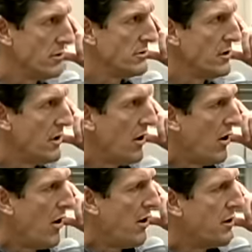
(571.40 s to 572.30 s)
Yeah.
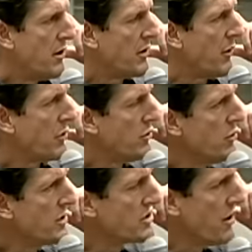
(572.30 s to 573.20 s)
Okay, well then
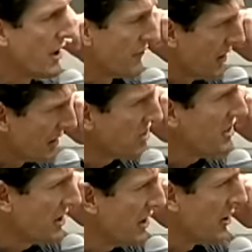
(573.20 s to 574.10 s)
who is God? If God's
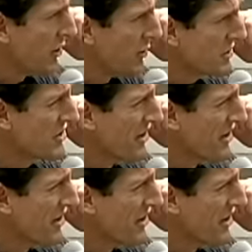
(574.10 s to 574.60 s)
in here, who is